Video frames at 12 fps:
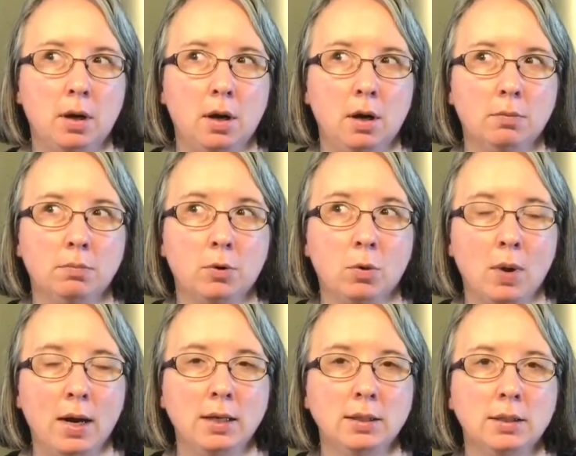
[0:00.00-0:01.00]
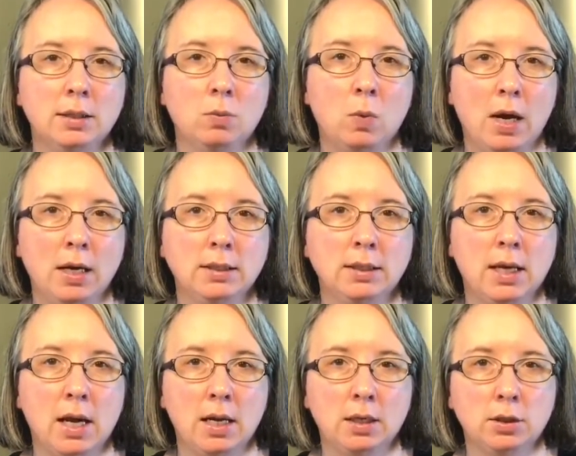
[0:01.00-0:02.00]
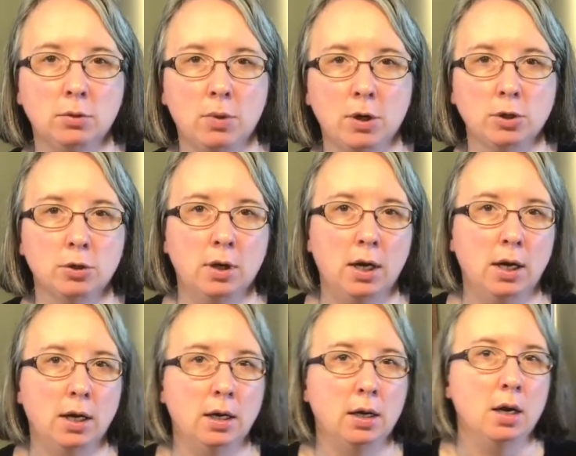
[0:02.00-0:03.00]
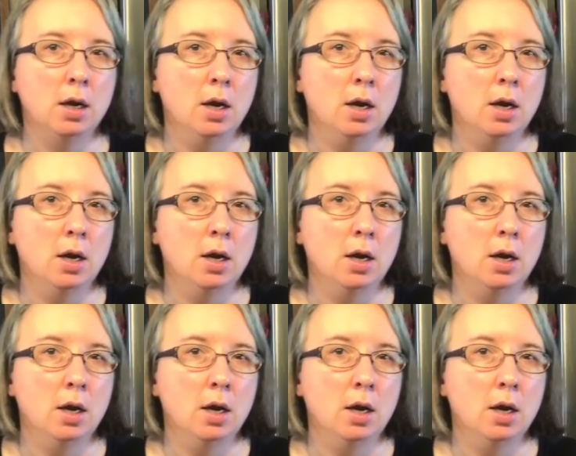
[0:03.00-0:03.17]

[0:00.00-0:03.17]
a great way to get into pressure canning